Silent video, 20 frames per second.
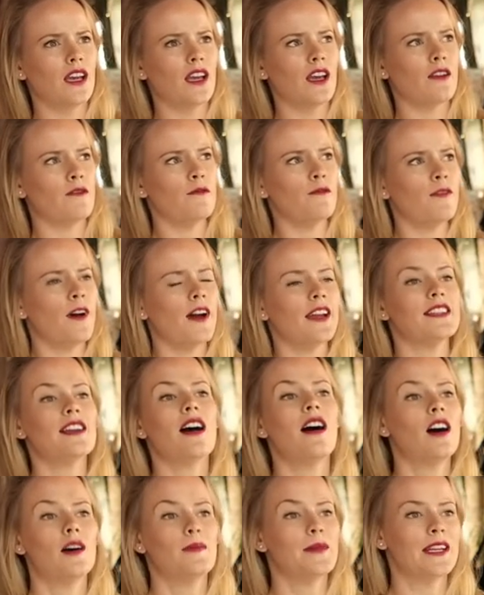and find
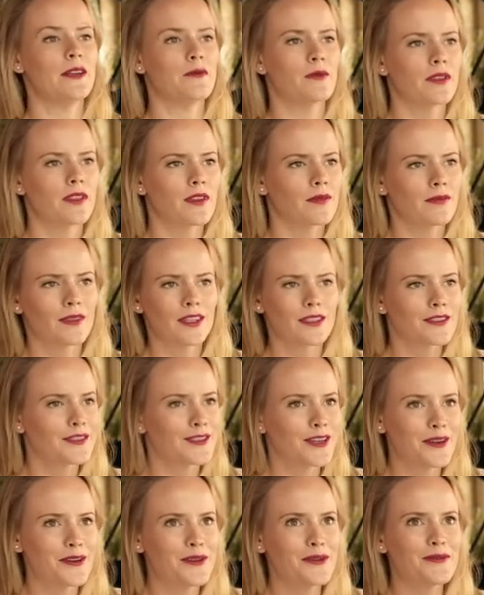harmony with them. There's
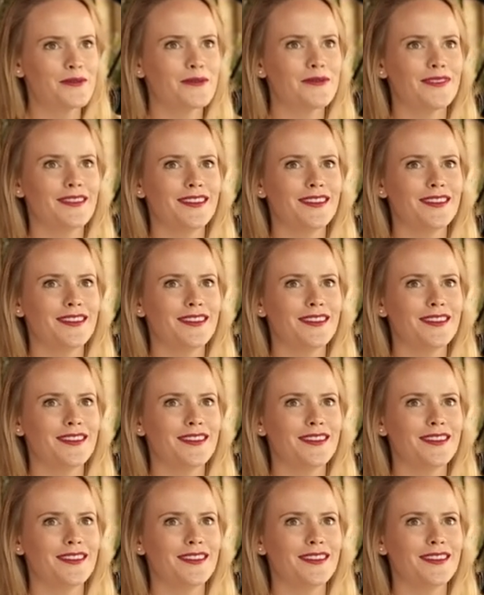no